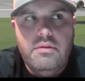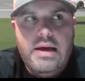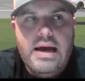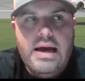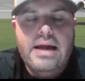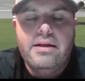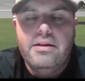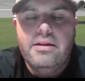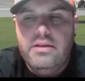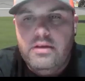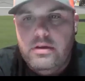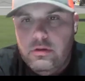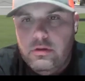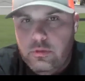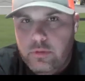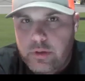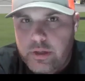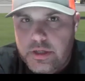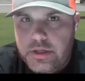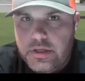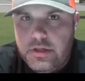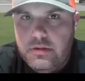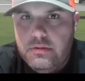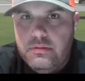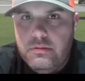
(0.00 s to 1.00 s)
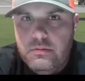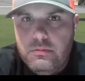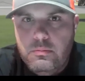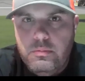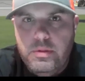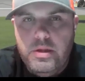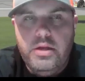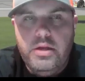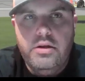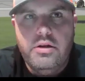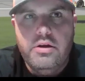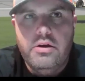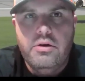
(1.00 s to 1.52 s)
out of the equation.
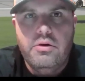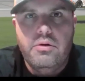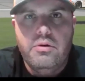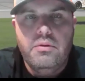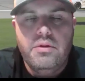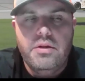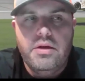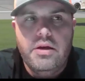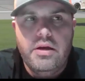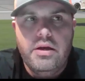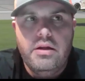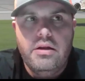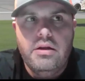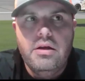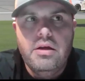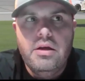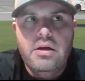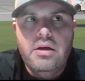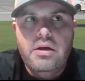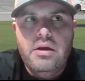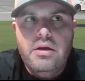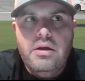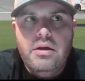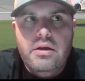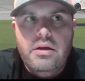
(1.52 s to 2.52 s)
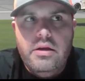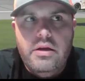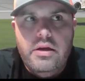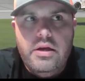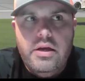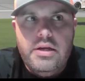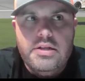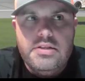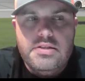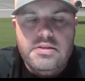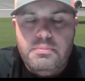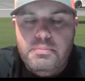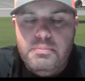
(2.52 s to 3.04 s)
We know that
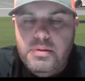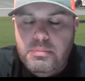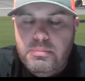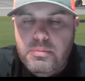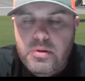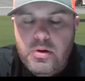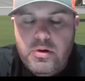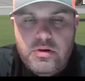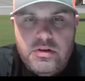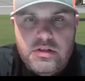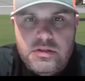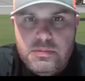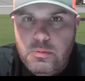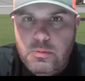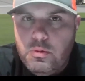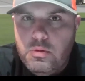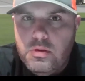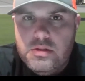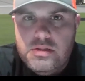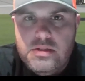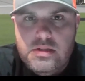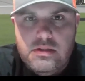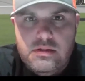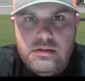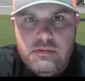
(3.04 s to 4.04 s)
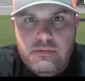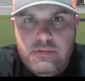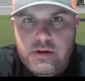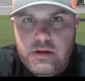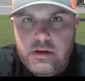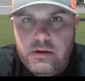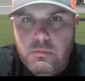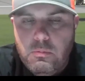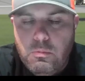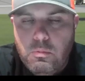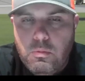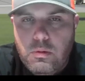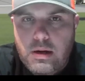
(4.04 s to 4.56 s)
it's a bit motorsports is a
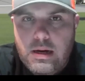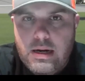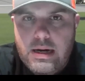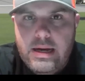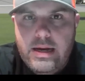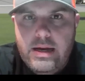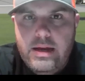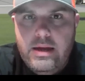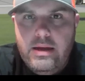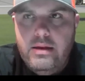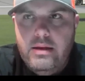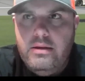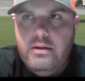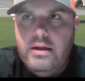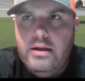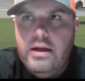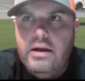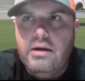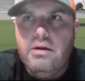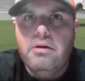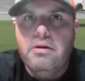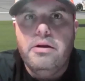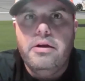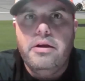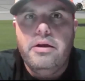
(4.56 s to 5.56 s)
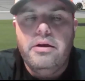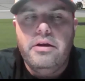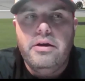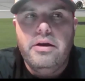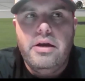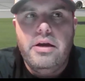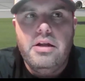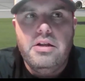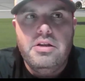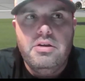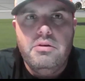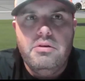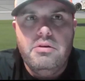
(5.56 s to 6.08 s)
very wide
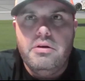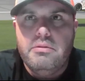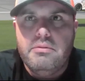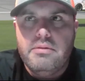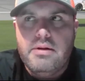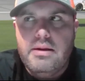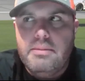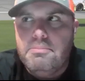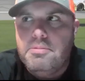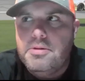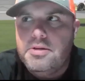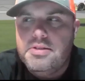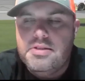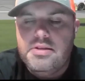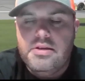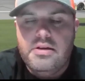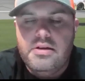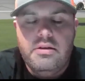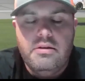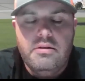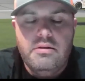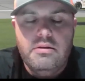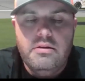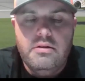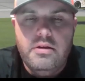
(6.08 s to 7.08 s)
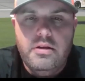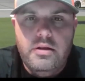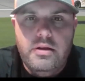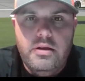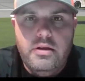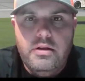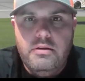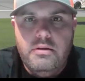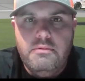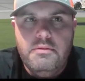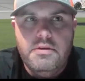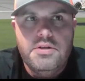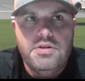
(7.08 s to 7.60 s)
area and you can represent
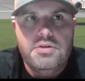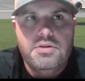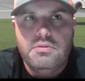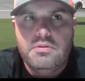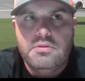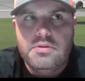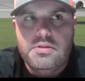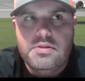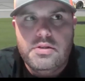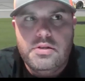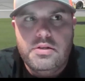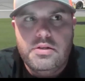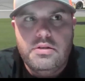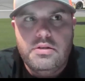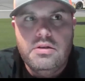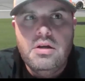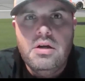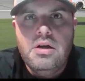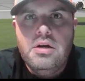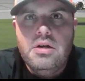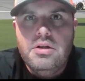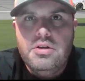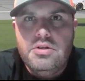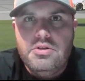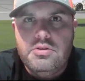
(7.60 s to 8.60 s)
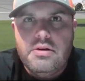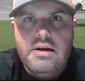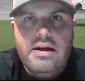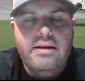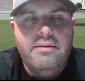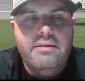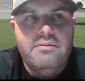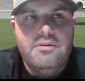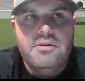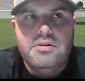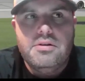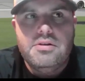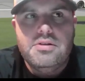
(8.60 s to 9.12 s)
individuals and
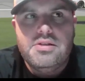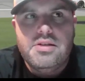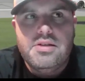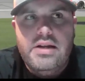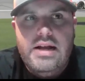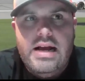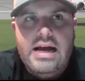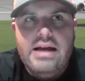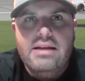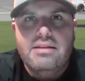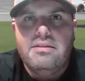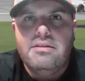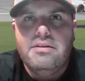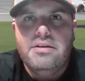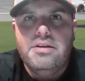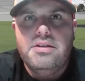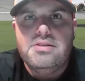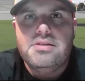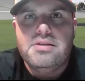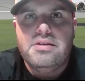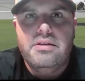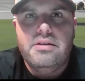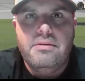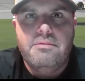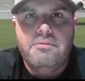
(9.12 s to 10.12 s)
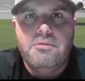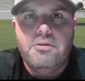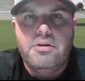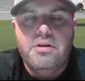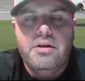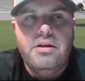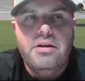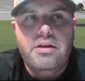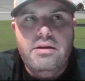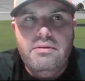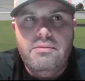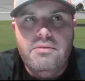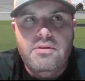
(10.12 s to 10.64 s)
drivers and athletes and different
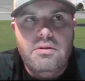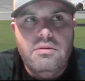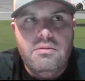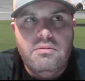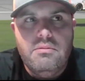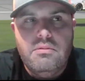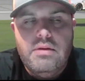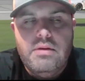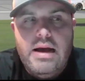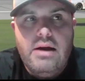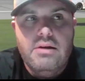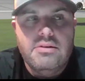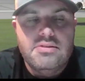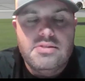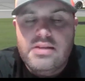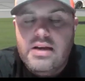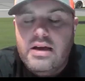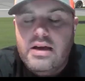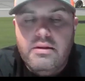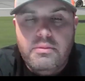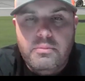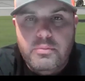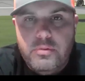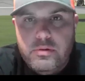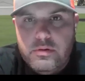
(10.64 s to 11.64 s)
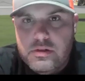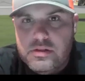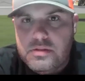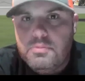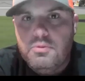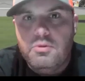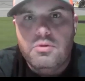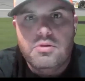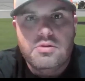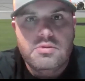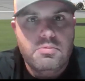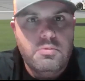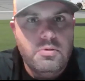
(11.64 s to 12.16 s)
and even outside of
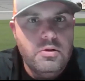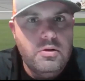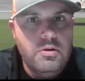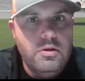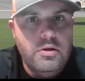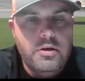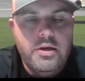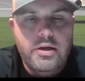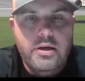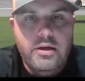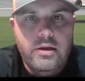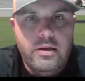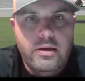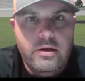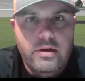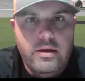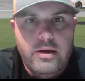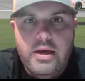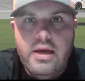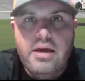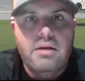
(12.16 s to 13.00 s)
motorsports we're looking